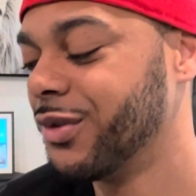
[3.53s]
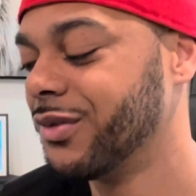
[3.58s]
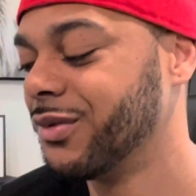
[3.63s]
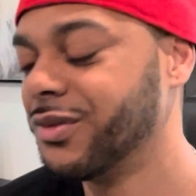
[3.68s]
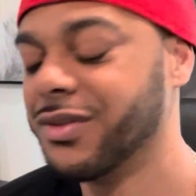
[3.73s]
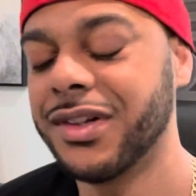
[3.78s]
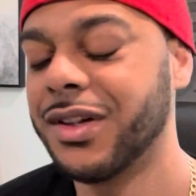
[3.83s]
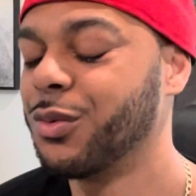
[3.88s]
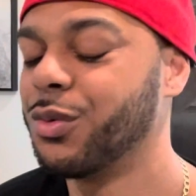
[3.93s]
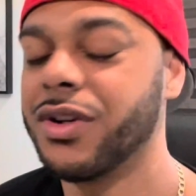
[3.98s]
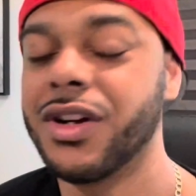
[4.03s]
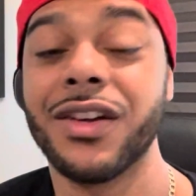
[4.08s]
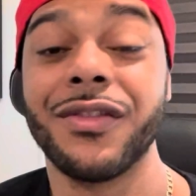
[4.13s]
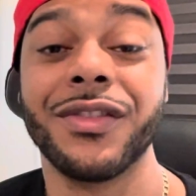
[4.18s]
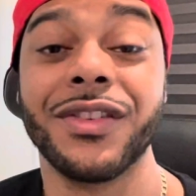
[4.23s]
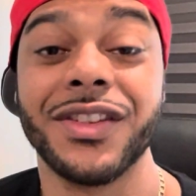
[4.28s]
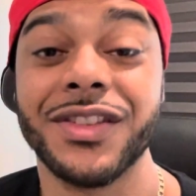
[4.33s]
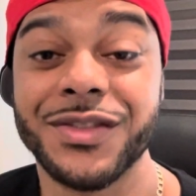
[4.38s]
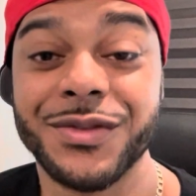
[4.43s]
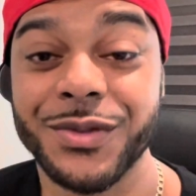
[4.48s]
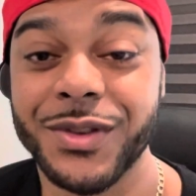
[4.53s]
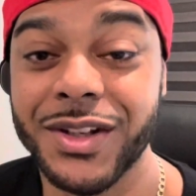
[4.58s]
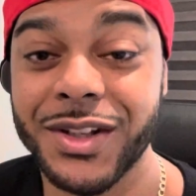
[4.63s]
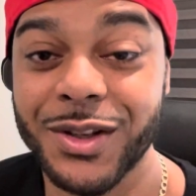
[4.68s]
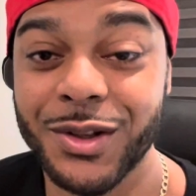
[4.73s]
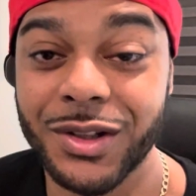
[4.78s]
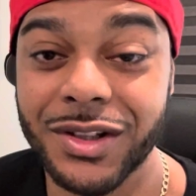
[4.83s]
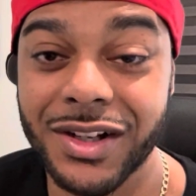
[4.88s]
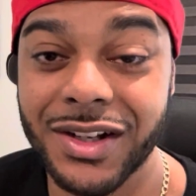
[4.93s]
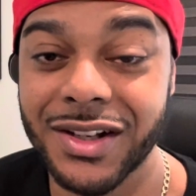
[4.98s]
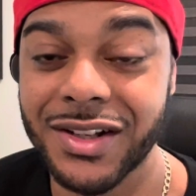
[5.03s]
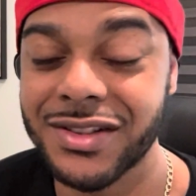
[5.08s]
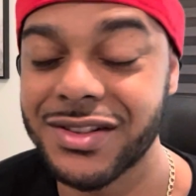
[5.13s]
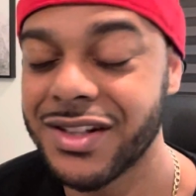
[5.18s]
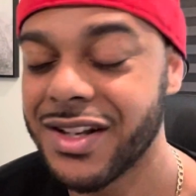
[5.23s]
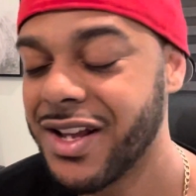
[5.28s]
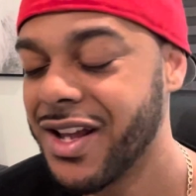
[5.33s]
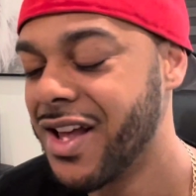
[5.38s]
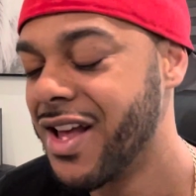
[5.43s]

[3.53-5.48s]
wherever this video lands.